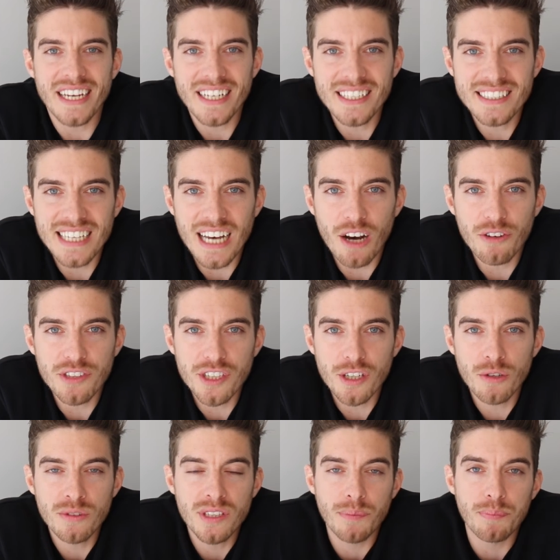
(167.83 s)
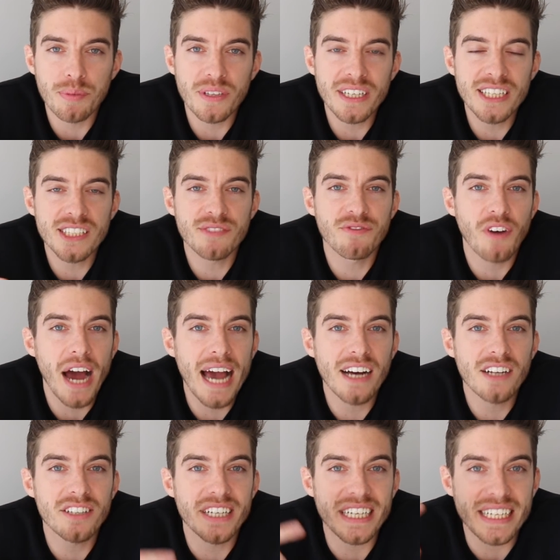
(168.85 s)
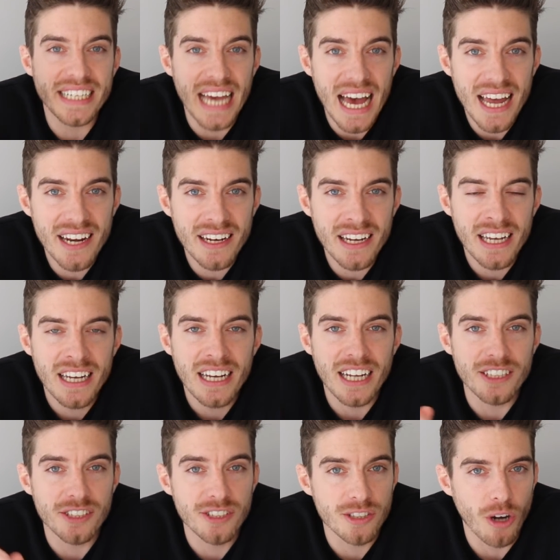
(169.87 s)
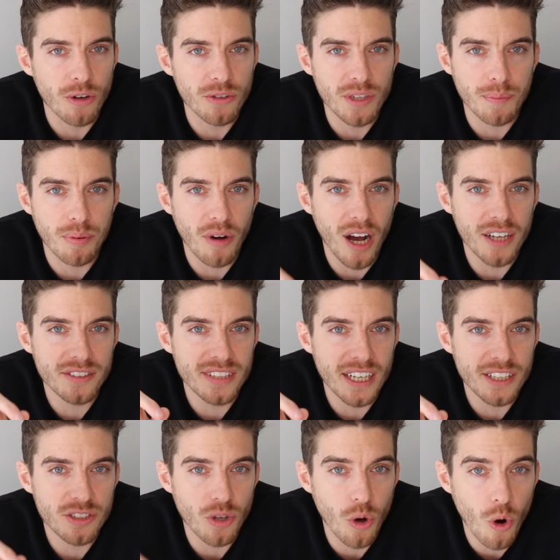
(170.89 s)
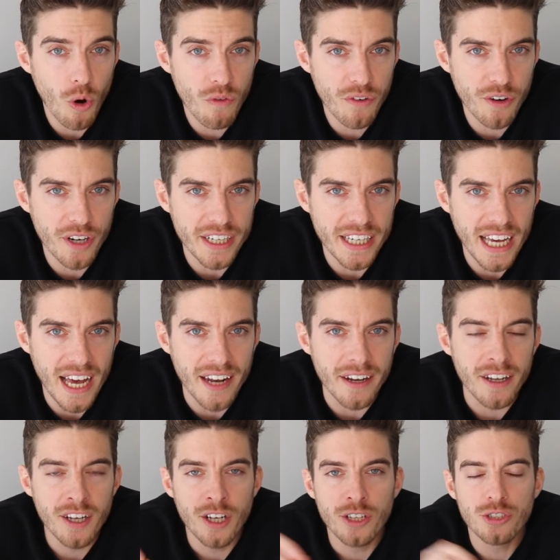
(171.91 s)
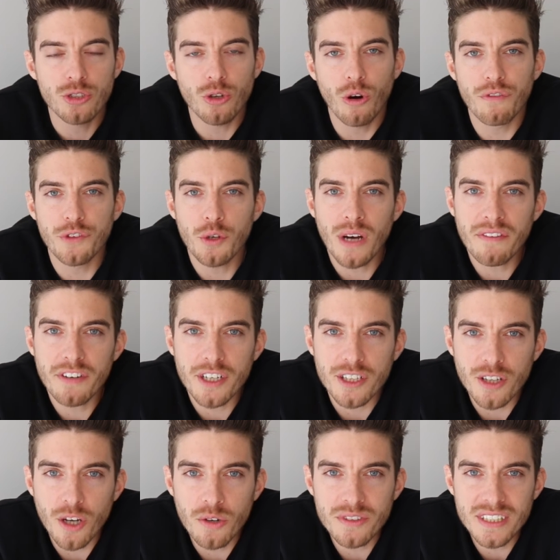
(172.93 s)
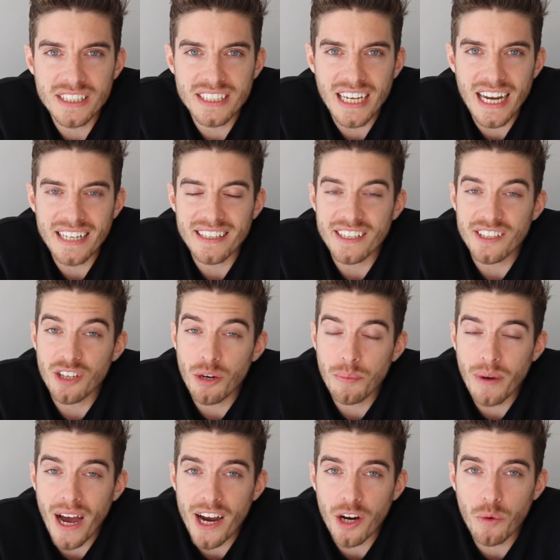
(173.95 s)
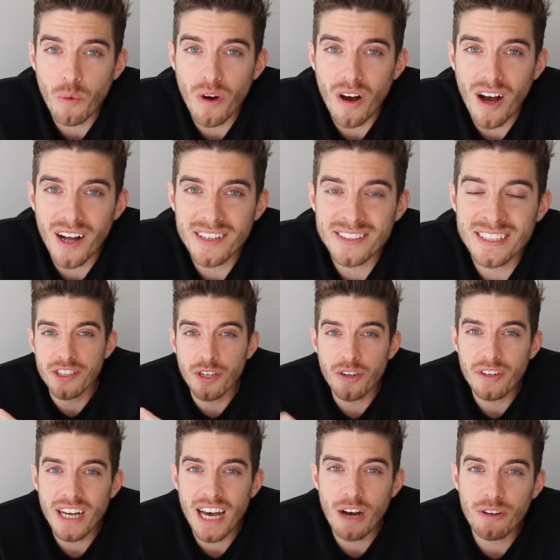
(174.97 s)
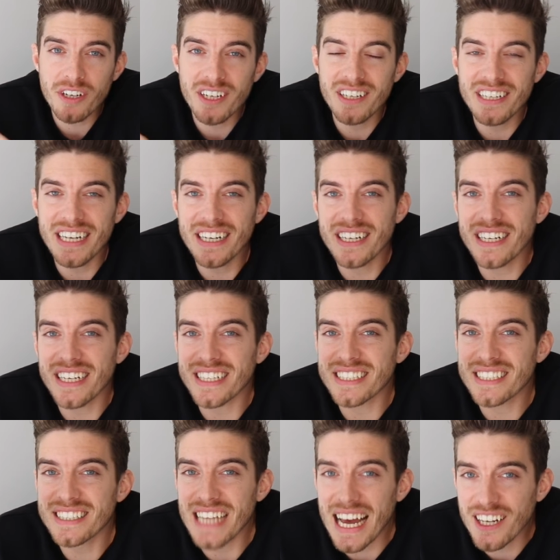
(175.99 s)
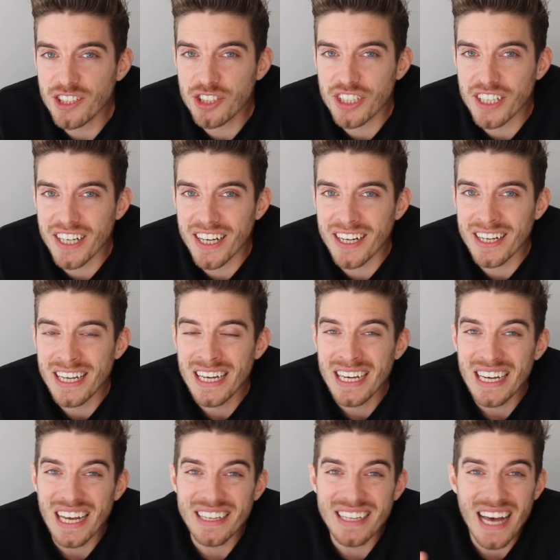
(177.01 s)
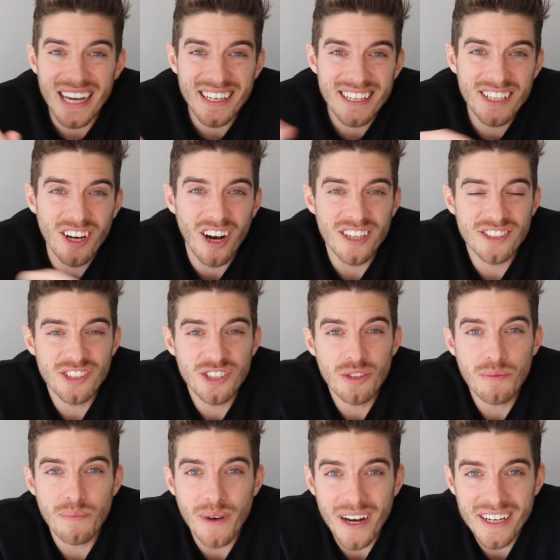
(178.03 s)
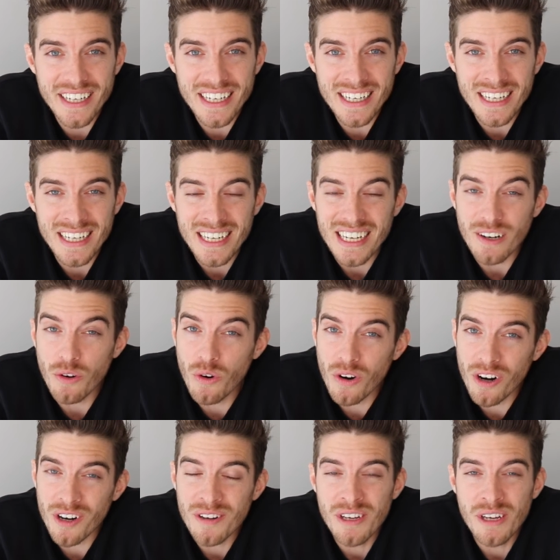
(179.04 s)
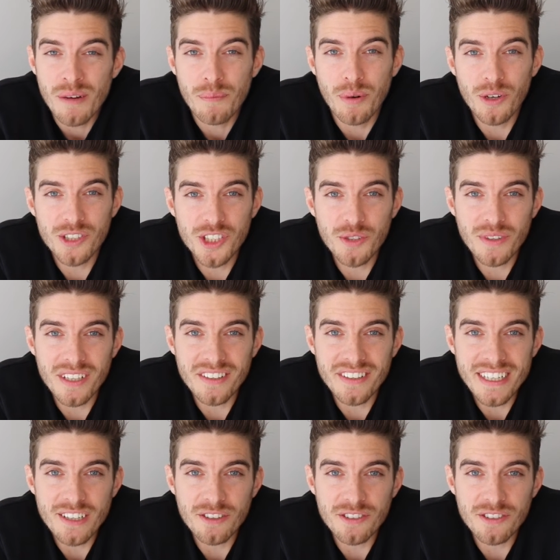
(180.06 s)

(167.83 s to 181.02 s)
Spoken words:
can tell you to please file again and start the process over again. So if you have a closing date that your buyer wants, you're now gonna need an extension, and that could cost you money or put you in a legal